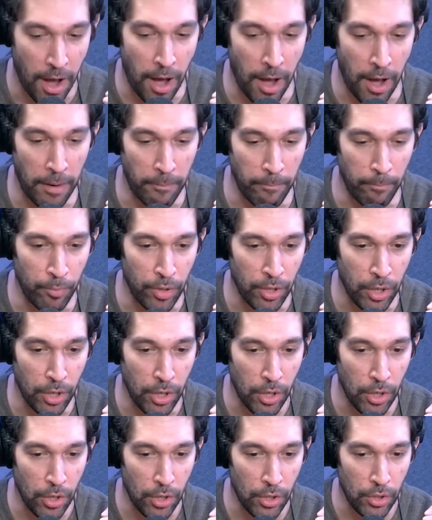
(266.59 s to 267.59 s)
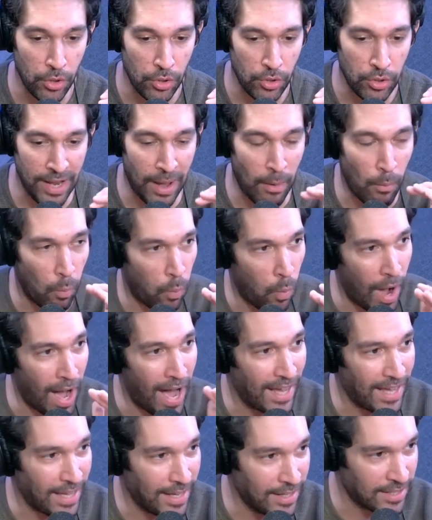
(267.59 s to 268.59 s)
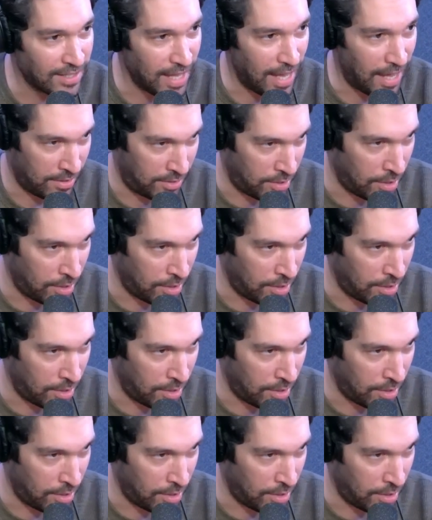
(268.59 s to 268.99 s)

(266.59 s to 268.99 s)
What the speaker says: Now, why is that?